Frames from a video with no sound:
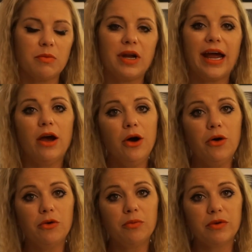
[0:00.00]
but I
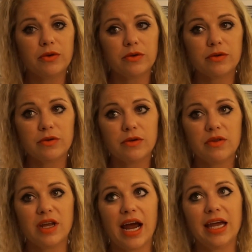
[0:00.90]
hope
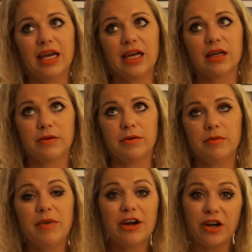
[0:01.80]
that I can
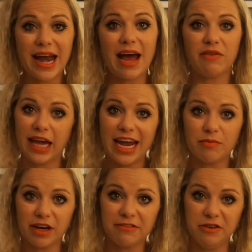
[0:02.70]
better navigate
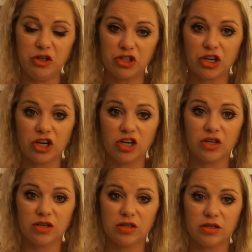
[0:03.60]
my future
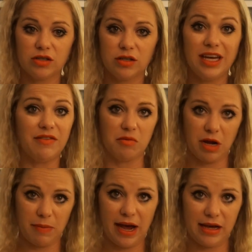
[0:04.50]
given
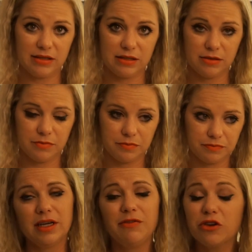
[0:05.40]
my past.
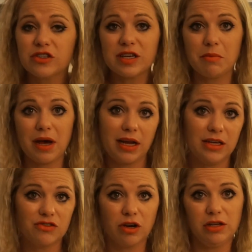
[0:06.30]
If you're somebody
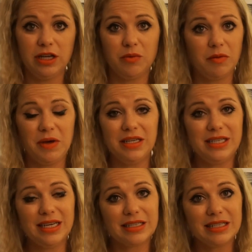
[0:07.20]
struggling with
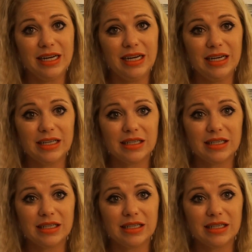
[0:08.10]
PTSD